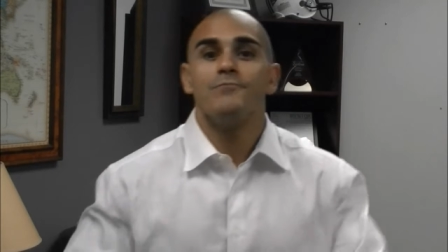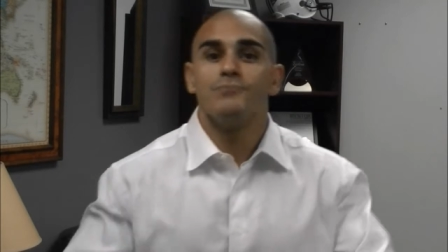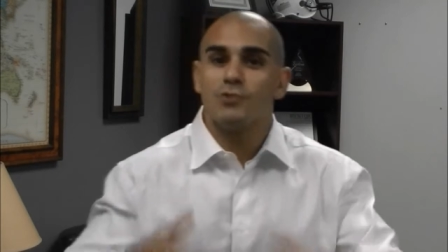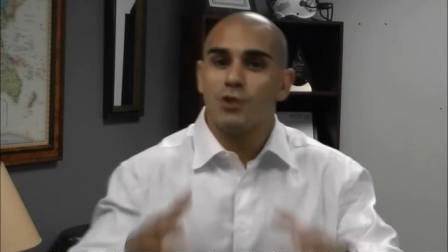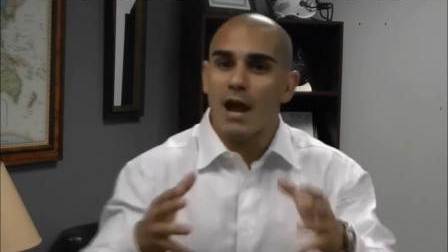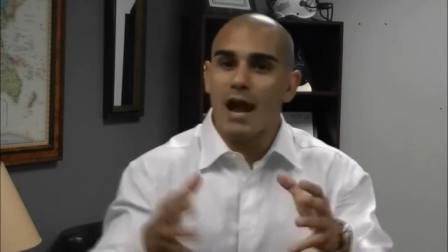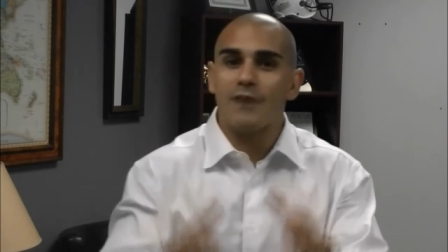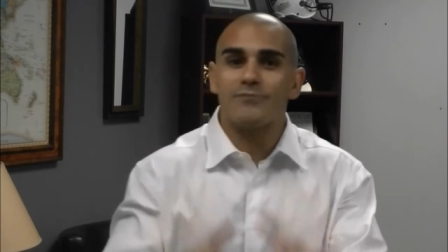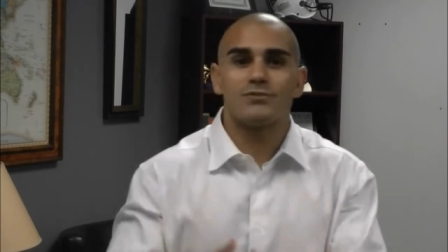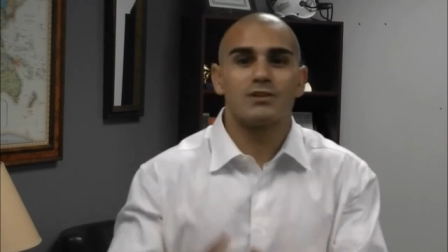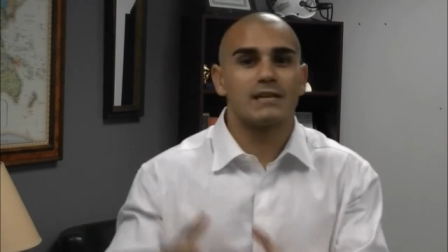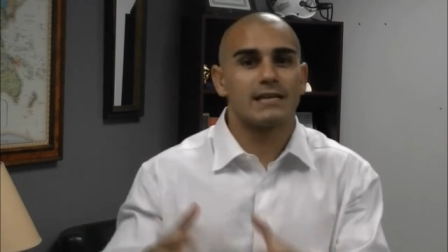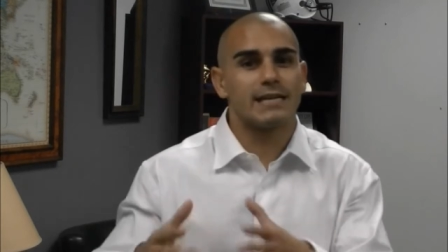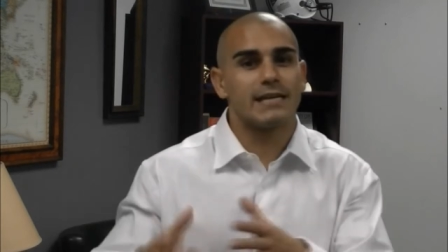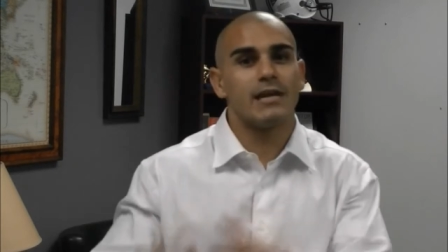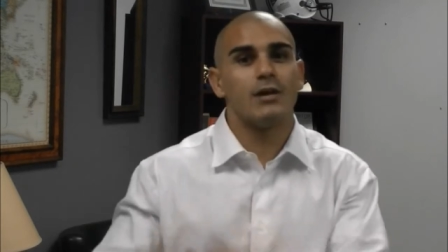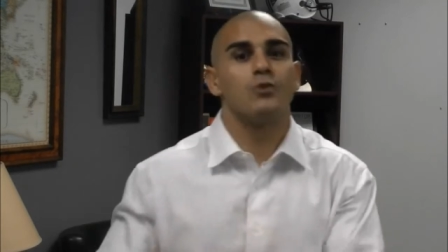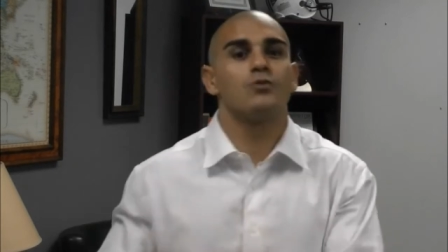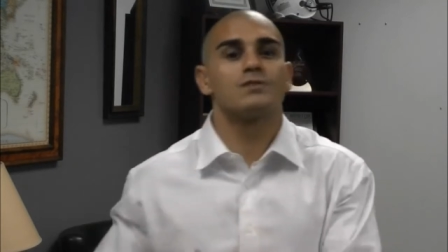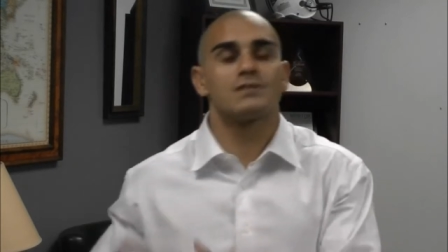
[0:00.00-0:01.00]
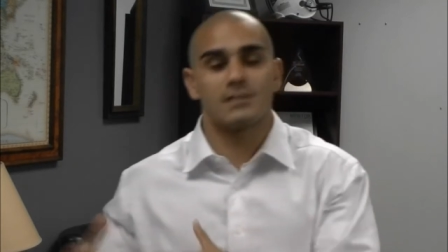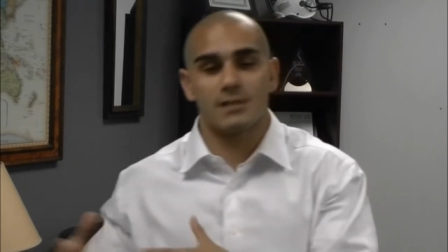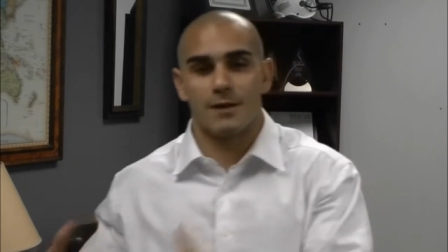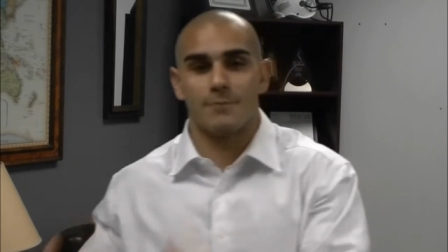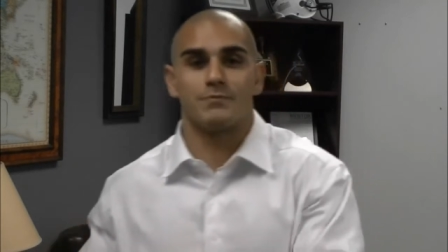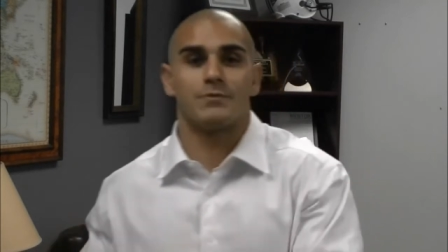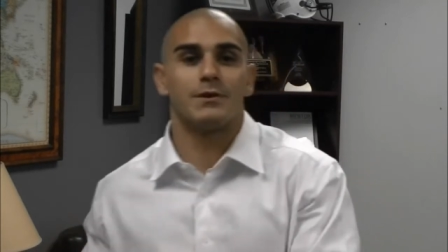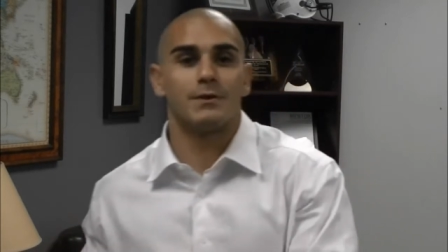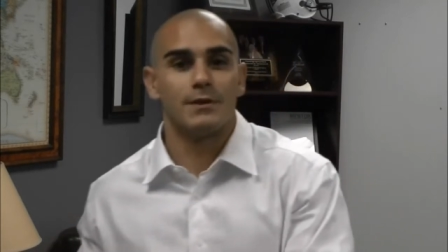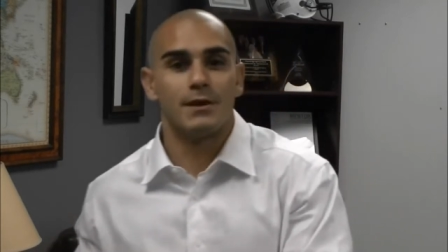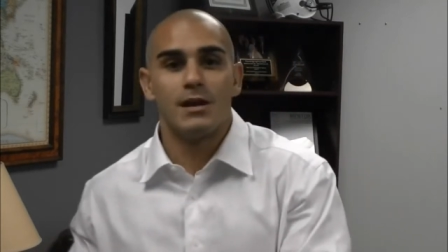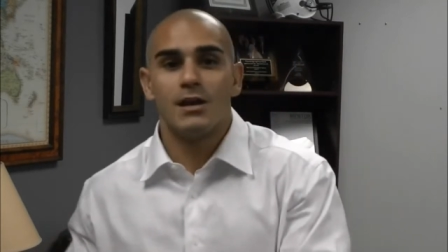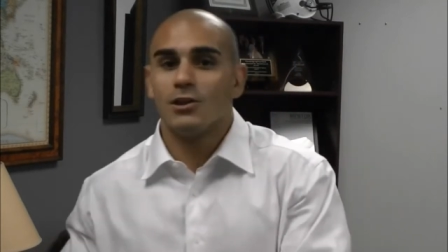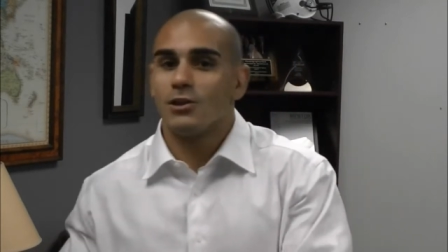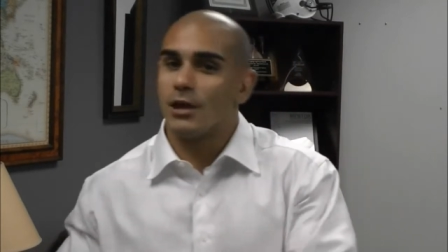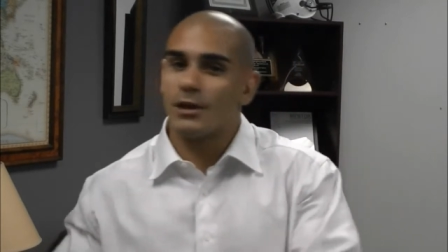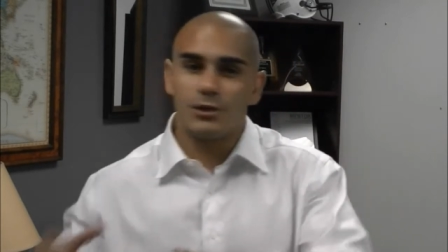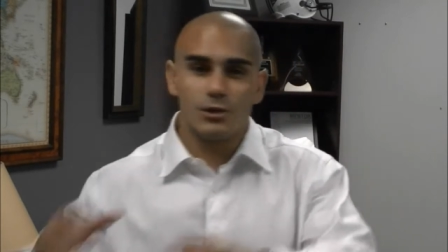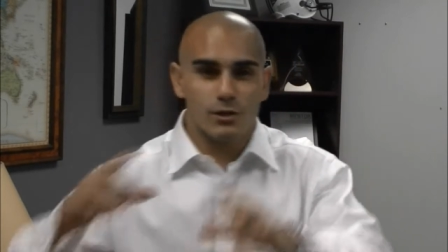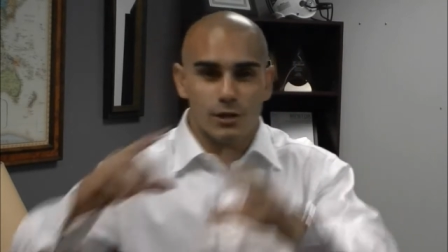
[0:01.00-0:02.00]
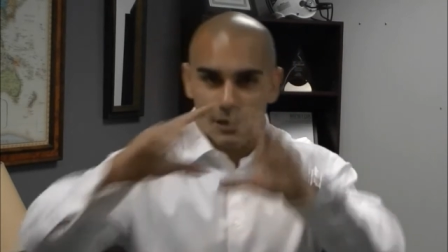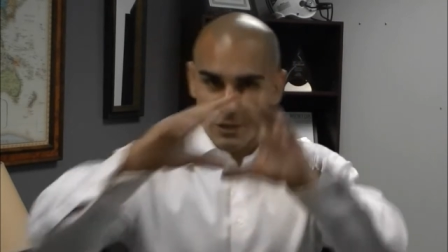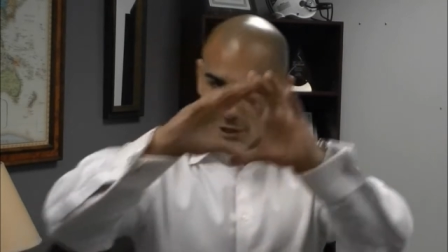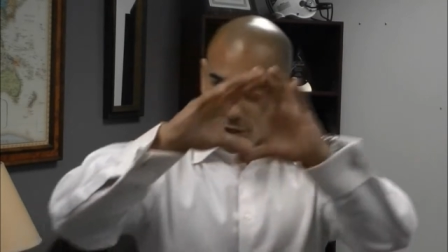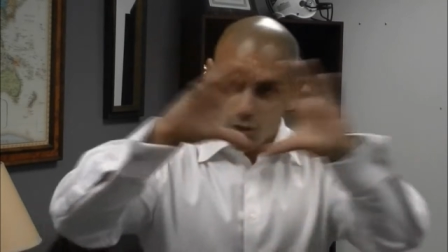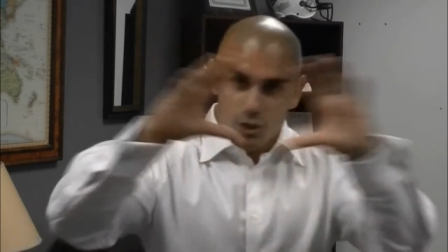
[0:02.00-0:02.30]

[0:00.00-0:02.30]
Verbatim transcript: You have to kill something. Like you look,